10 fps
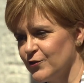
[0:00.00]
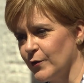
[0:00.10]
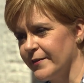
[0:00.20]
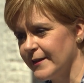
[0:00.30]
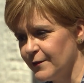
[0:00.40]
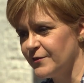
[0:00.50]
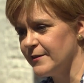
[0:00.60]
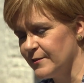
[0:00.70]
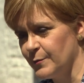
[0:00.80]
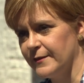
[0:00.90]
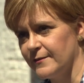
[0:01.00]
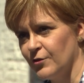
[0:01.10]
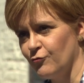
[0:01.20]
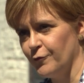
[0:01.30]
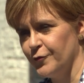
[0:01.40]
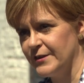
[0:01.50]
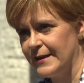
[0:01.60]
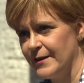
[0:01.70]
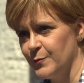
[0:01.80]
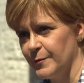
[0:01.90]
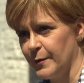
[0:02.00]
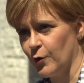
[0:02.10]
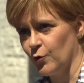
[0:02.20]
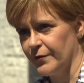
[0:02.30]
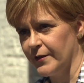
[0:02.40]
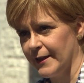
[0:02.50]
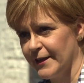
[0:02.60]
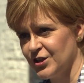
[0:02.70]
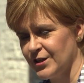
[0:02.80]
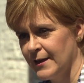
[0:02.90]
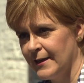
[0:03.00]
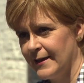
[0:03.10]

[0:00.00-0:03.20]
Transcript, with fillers: So I think if Theresa May's wrong-footed anybody by calling the election,